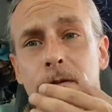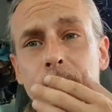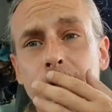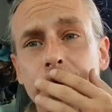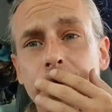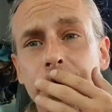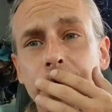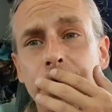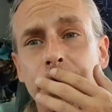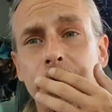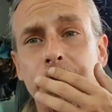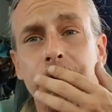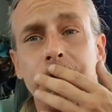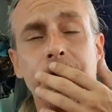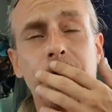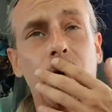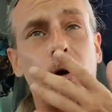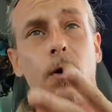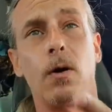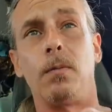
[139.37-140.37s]
you're
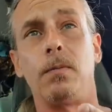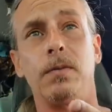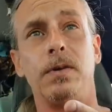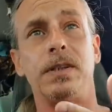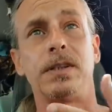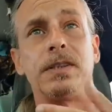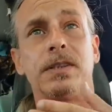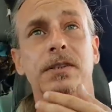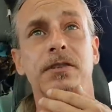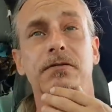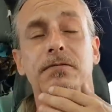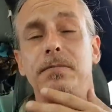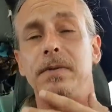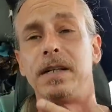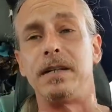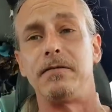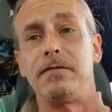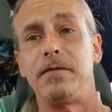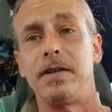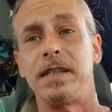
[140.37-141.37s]
homeless, you've been
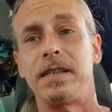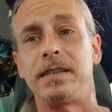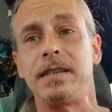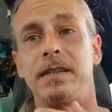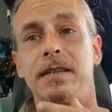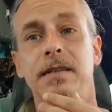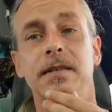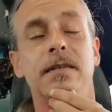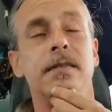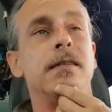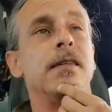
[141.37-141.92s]
evicted